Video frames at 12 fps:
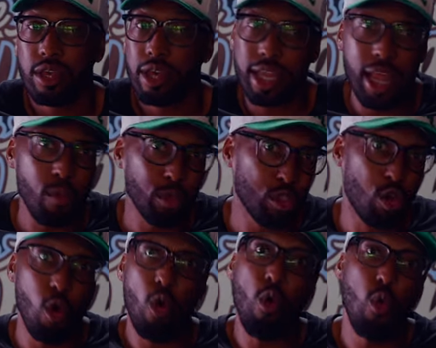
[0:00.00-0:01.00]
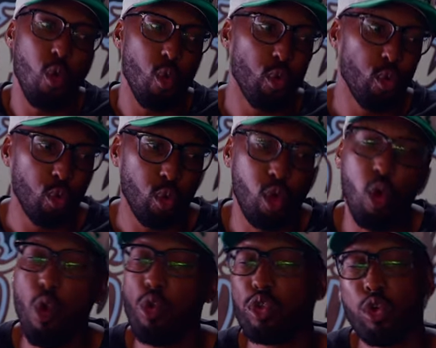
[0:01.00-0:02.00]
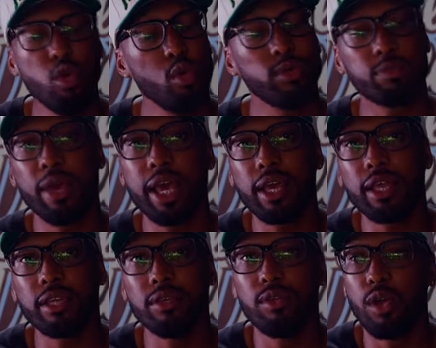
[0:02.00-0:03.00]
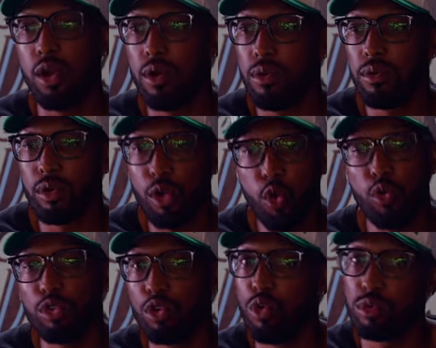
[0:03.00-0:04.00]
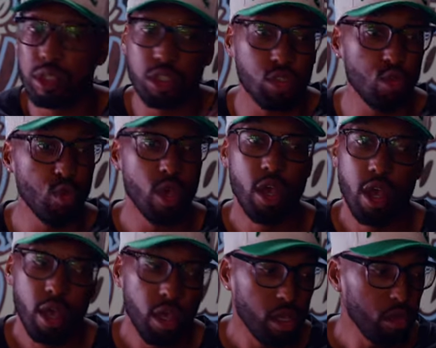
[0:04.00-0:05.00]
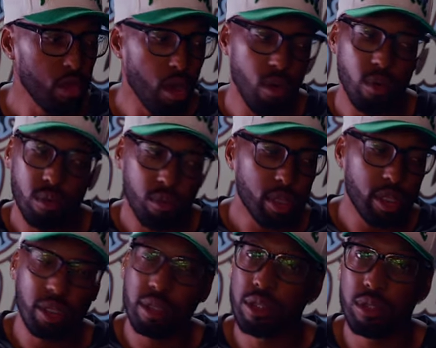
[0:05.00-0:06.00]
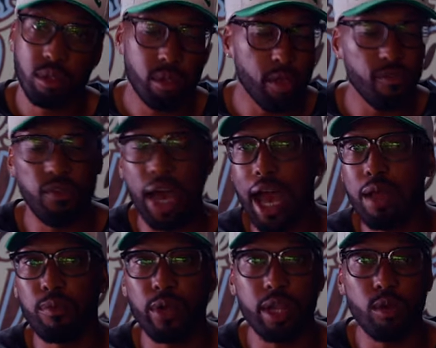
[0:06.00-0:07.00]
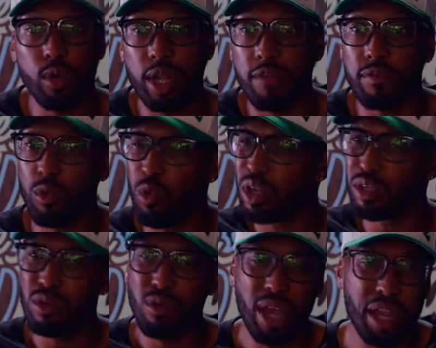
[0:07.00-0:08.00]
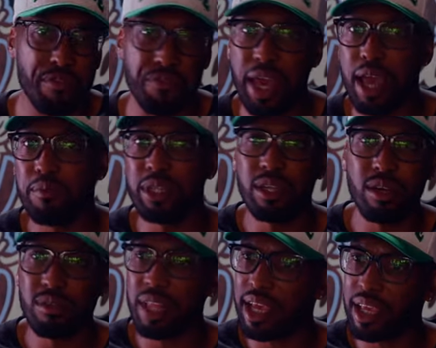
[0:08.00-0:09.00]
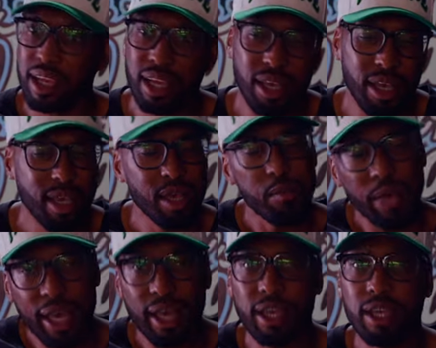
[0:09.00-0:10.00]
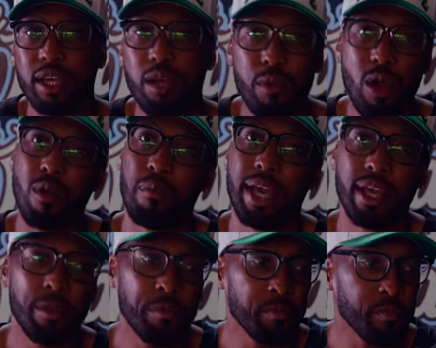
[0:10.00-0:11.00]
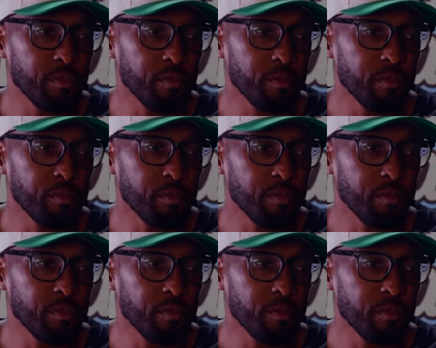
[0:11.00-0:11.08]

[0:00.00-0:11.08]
And it was cool. Cool dudes, man, you know? Cool dudes that you, you know, can vibe with or whatever. The one dude got a family, you know, like, man, come on, man.